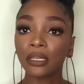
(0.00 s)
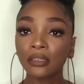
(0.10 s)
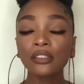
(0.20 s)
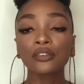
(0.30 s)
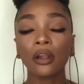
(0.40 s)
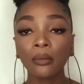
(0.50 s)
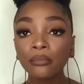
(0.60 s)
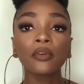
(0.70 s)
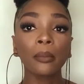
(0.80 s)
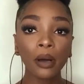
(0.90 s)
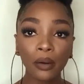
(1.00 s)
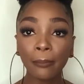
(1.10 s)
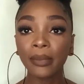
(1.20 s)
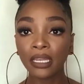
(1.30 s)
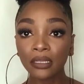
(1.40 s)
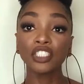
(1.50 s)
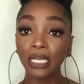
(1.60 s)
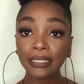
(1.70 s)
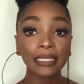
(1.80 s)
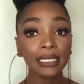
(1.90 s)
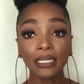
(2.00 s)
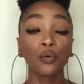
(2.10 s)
little scrub for about a minute, gently,